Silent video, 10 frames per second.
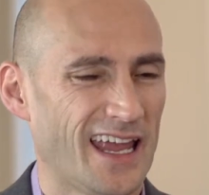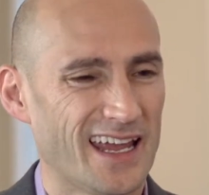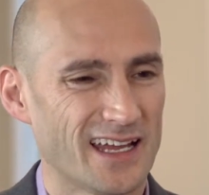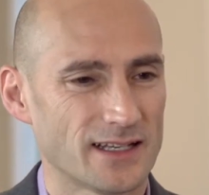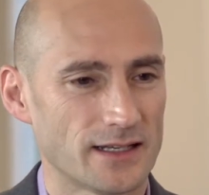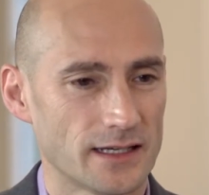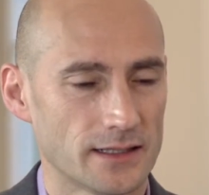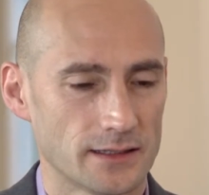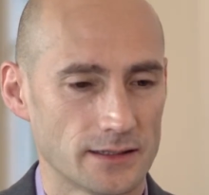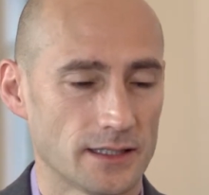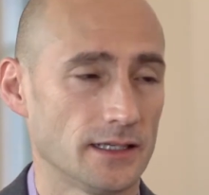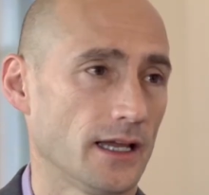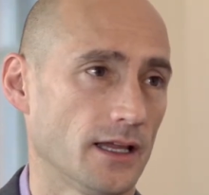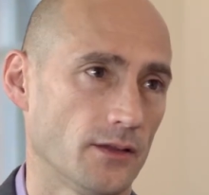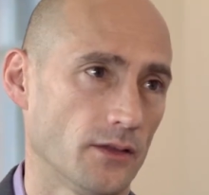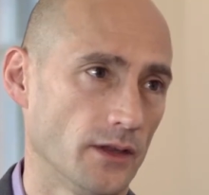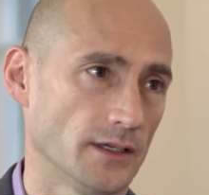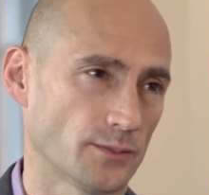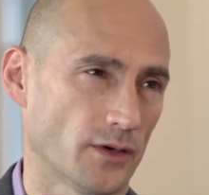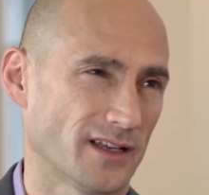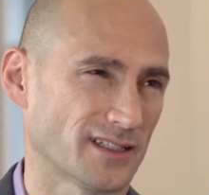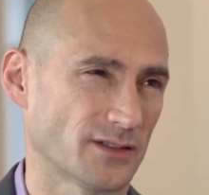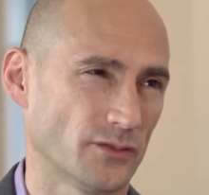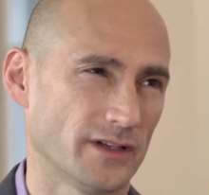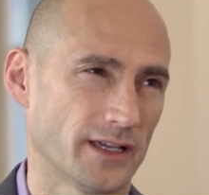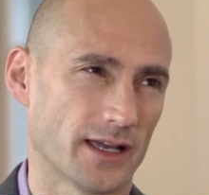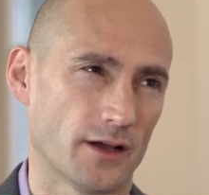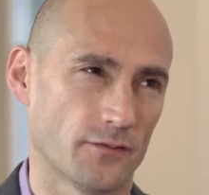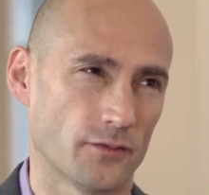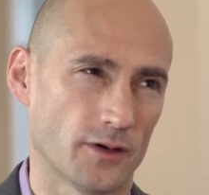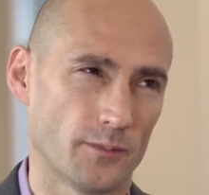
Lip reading: And today, these products really account for